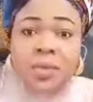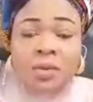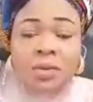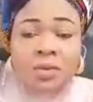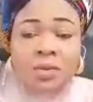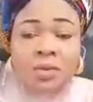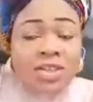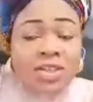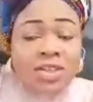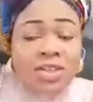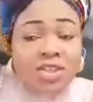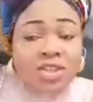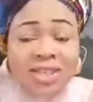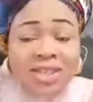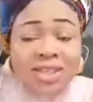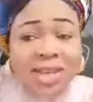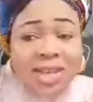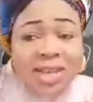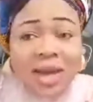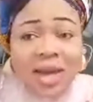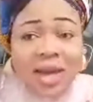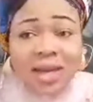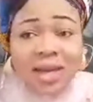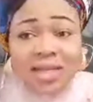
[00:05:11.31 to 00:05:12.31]
What change your
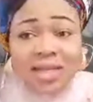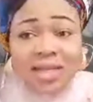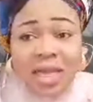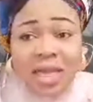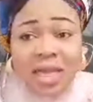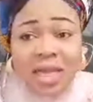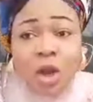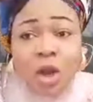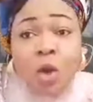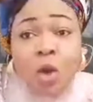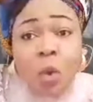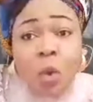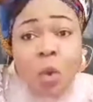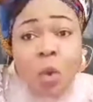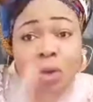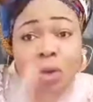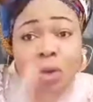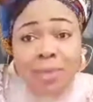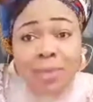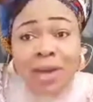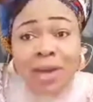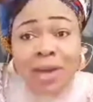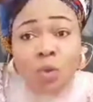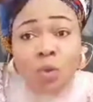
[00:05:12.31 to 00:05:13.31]
character and all
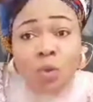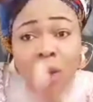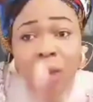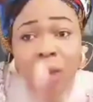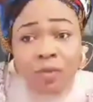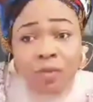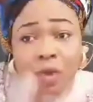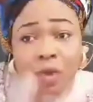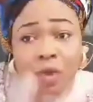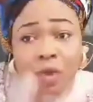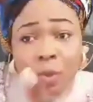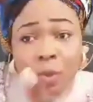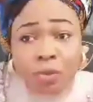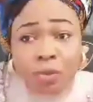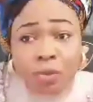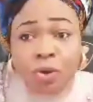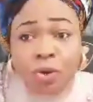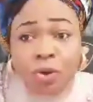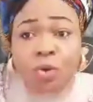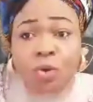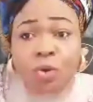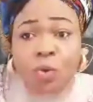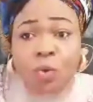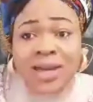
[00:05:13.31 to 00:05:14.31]
walk back where we're born
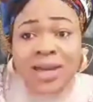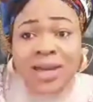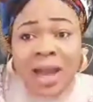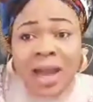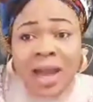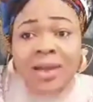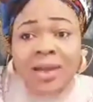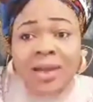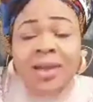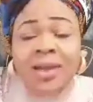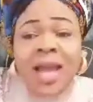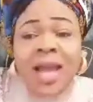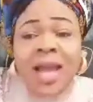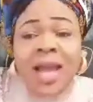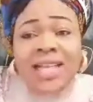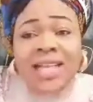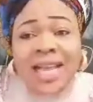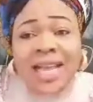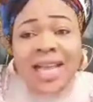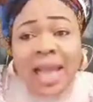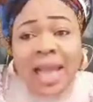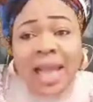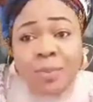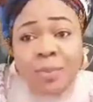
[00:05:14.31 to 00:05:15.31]
or when now? At
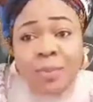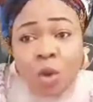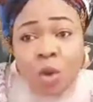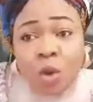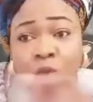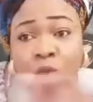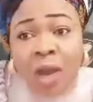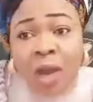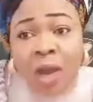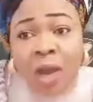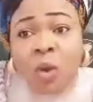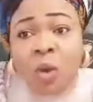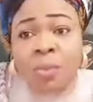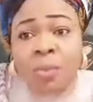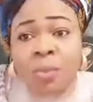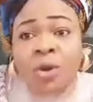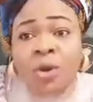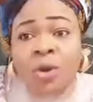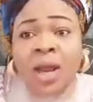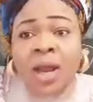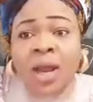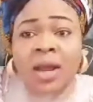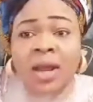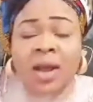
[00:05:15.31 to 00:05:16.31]
again, you are
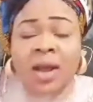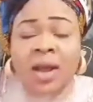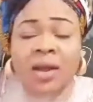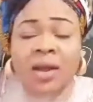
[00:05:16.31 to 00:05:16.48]
Monana.